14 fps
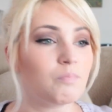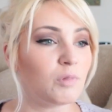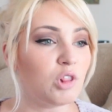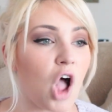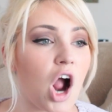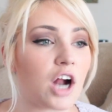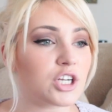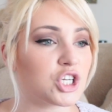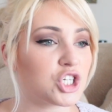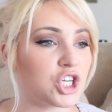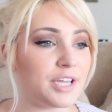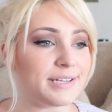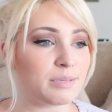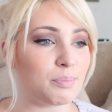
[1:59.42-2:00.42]
large
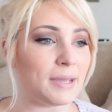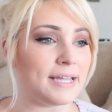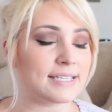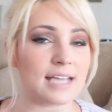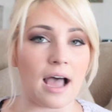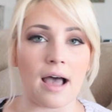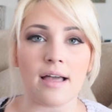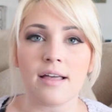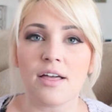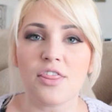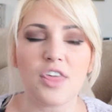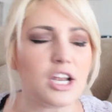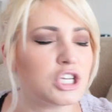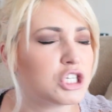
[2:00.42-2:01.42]
cheese pizza,
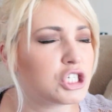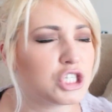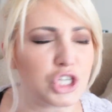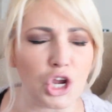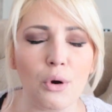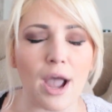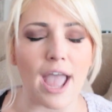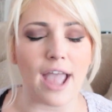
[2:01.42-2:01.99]
then do